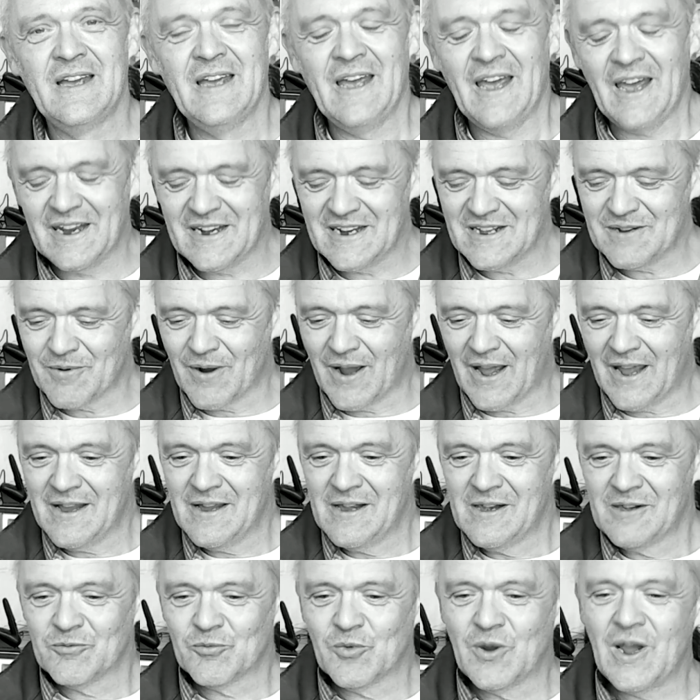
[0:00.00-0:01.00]
Anyway,
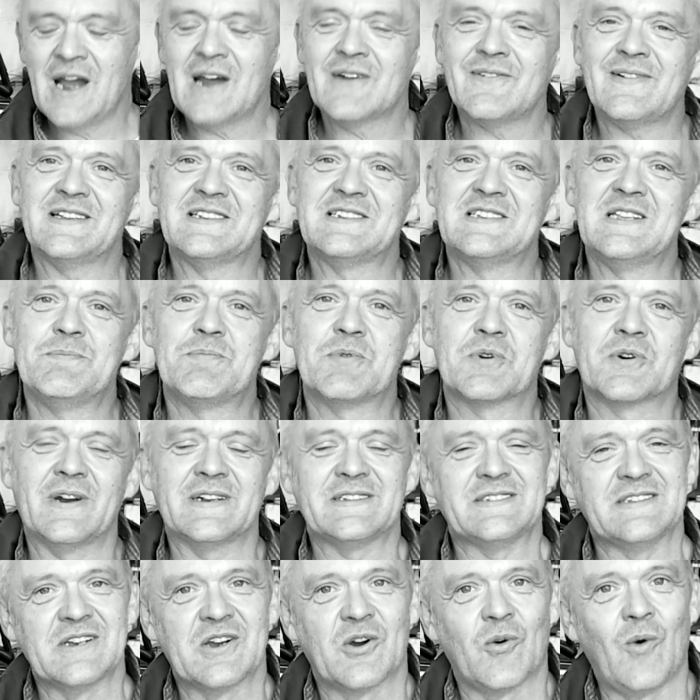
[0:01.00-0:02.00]
we are actually
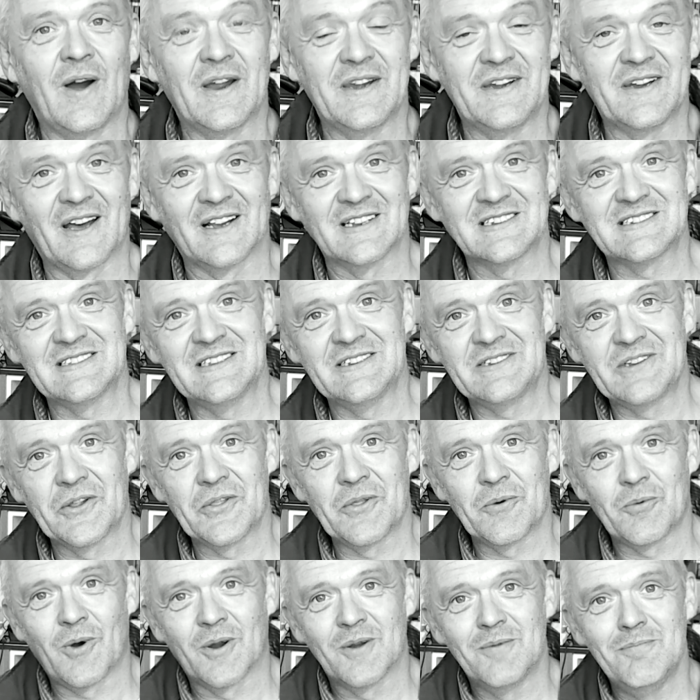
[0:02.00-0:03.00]
progressing quite nicely to
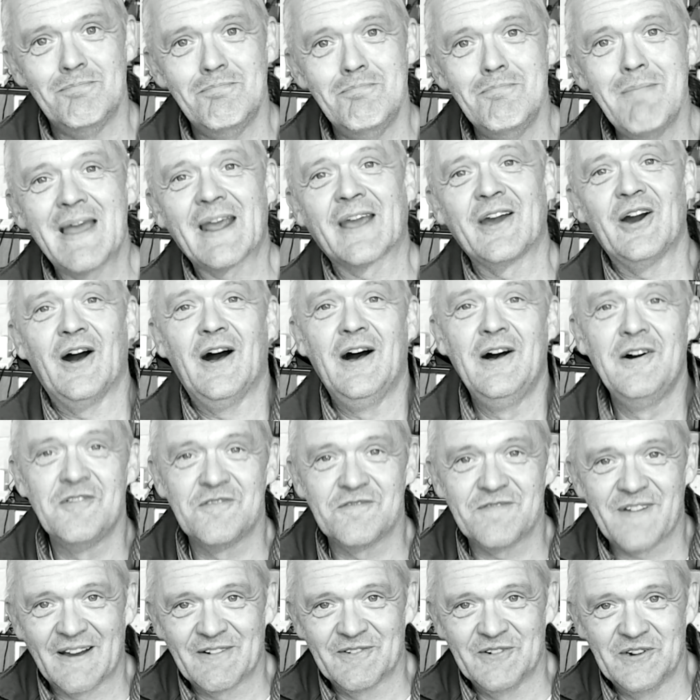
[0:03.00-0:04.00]
the one mega
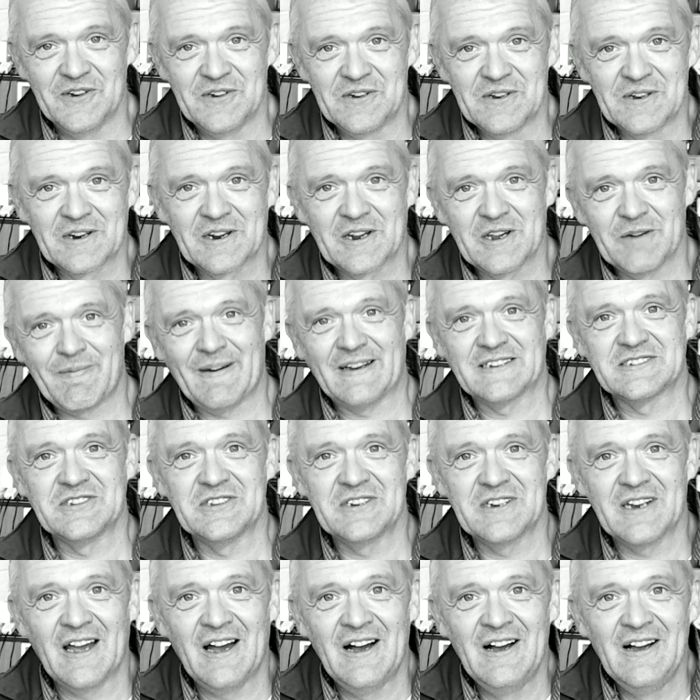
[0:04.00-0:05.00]
farad
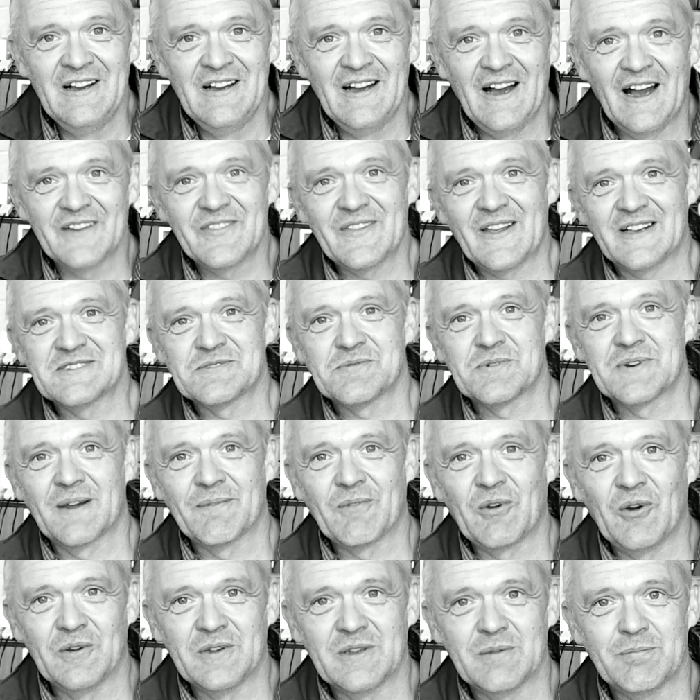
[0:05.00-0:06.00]
capacitor, and that's what
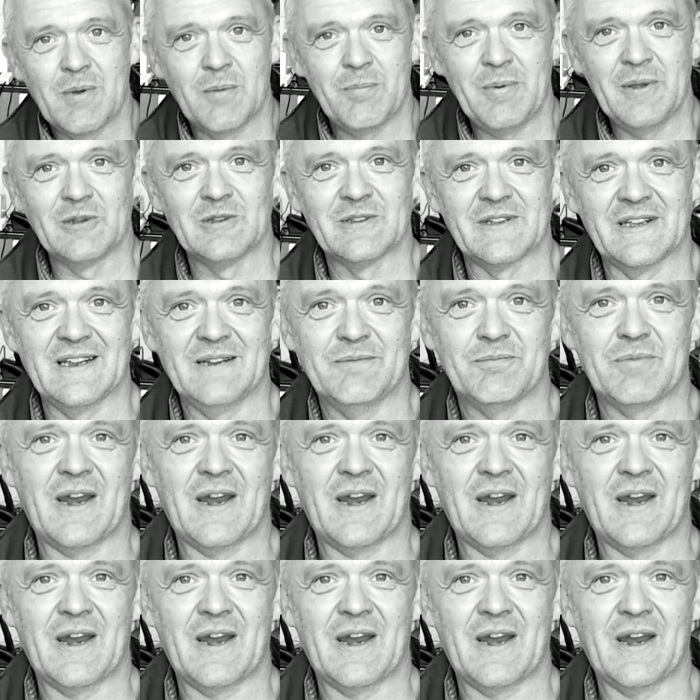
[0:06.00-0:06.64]
I'm going to be building.